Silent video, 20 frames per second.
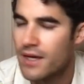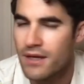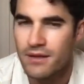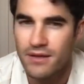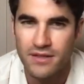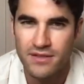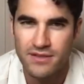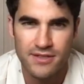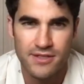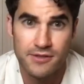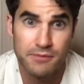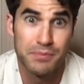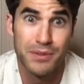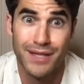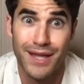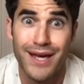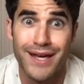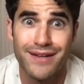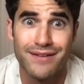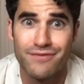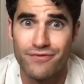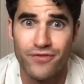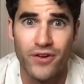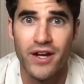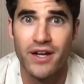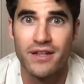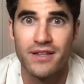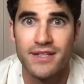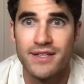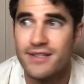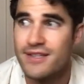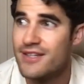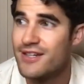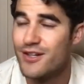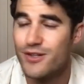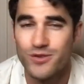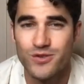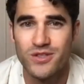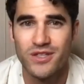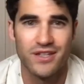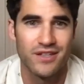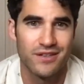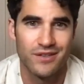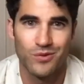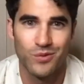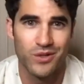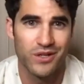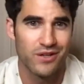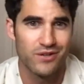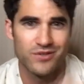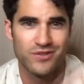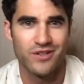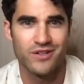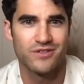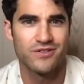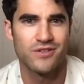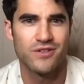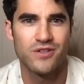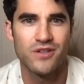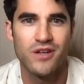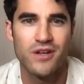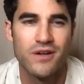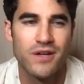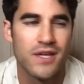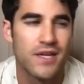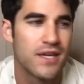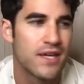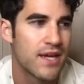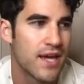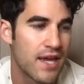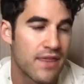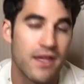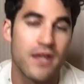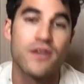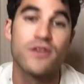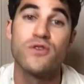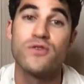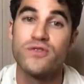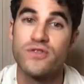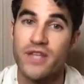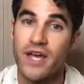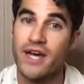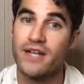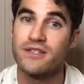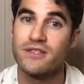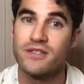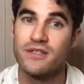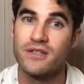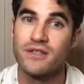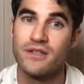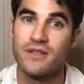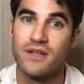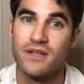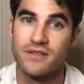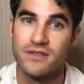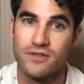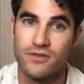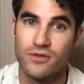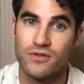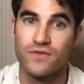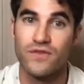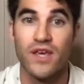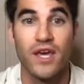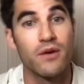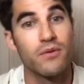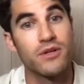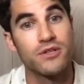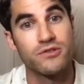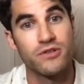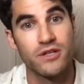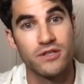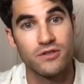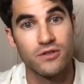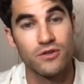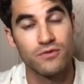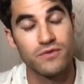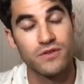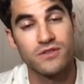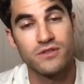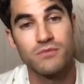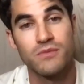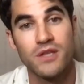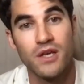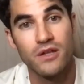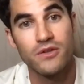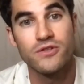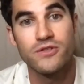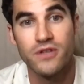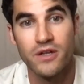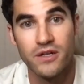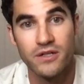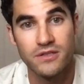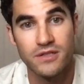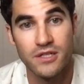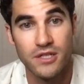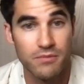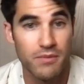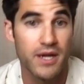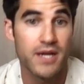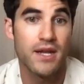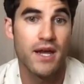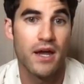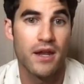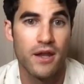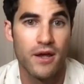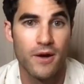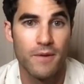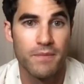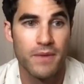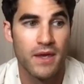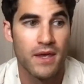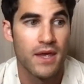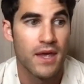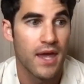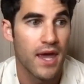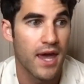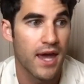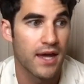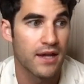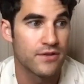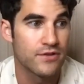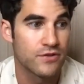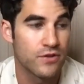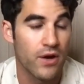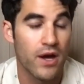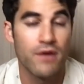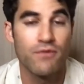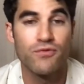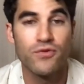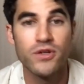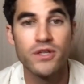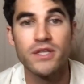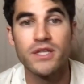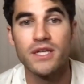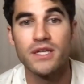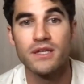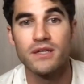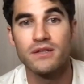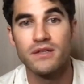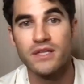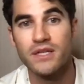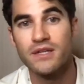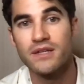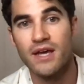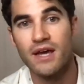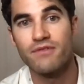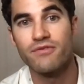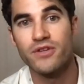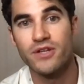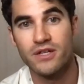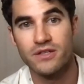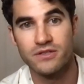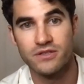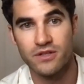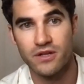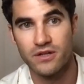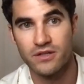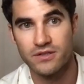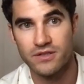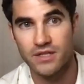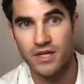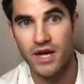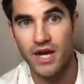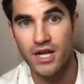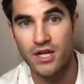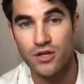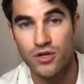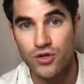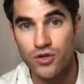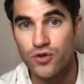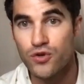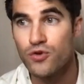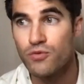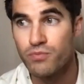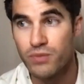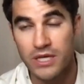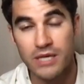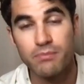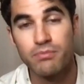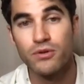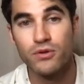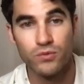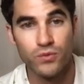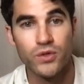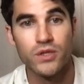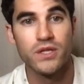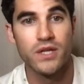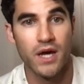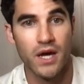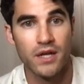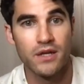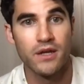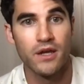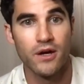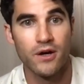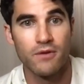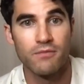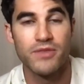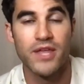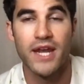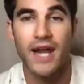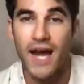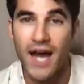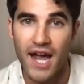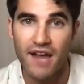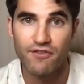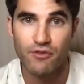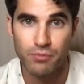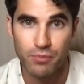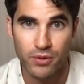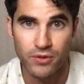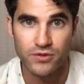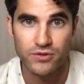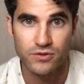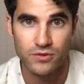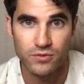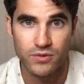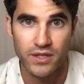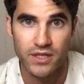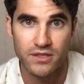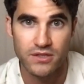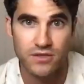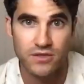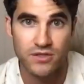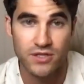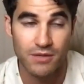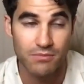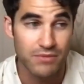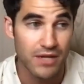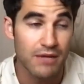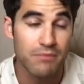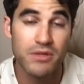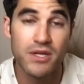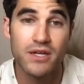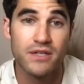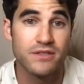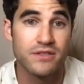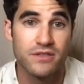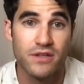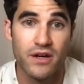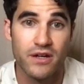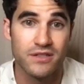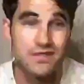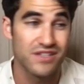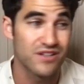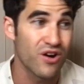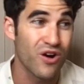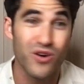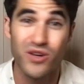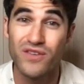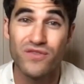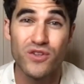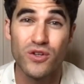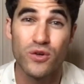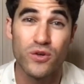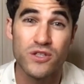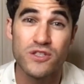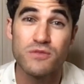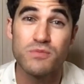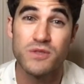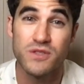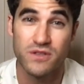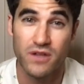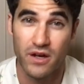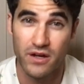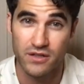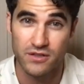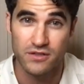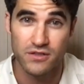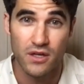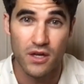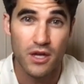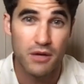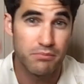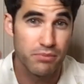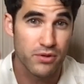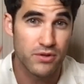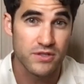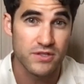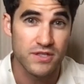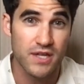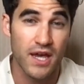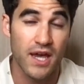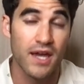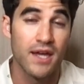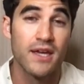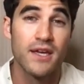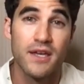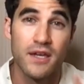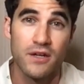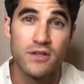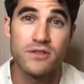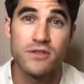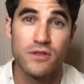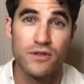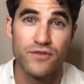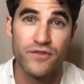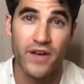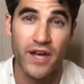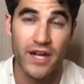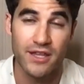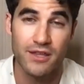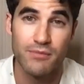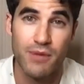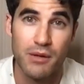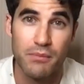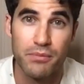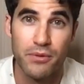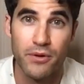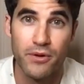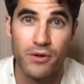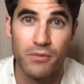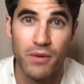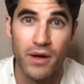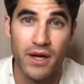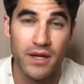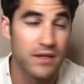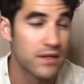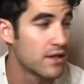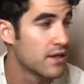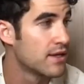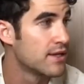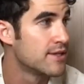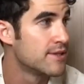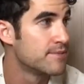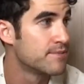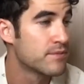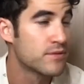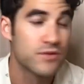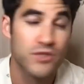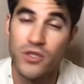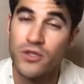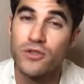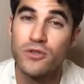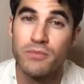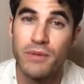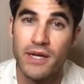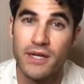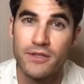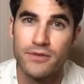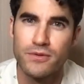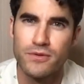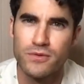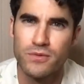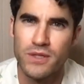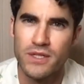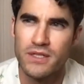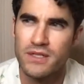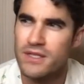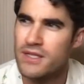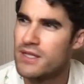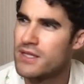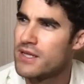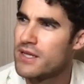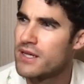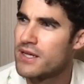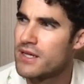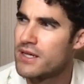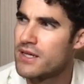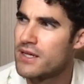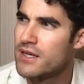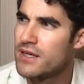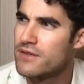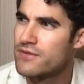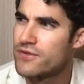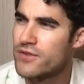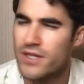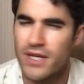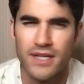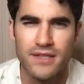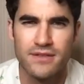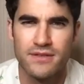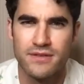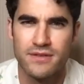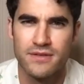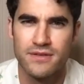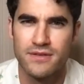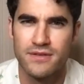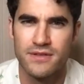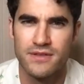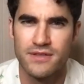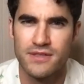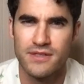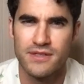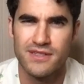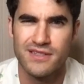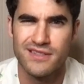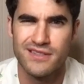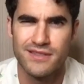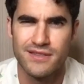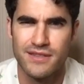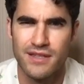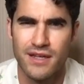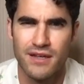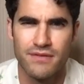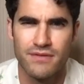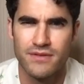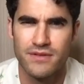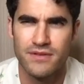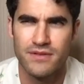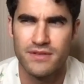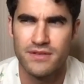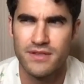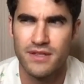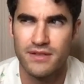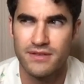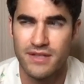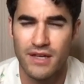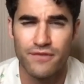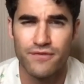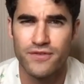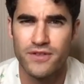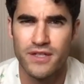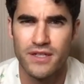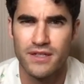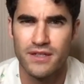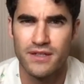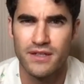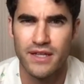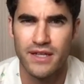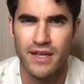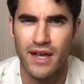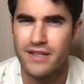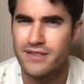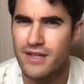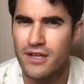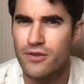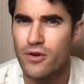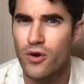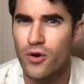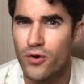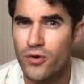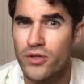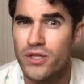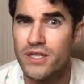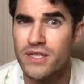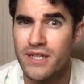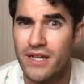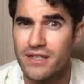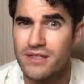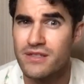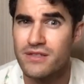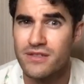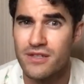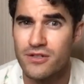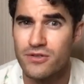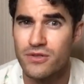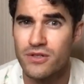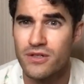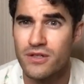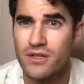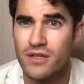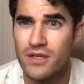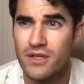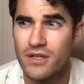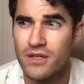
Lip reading: Because it's polite, frankly. It's like you want to hear songs that you know, and then use that as a sort of gateway drug to hopefully some of the other songs that you might not know. And so I really leaned heavily on songs that I knew people would not know, that I have a personal relationship, namely on songs that aren't even Christmas songs per se. Here's a little fact that might blow your mind. Jingle Bells was written in, I forget, it's definitely, like, it's either early 19th century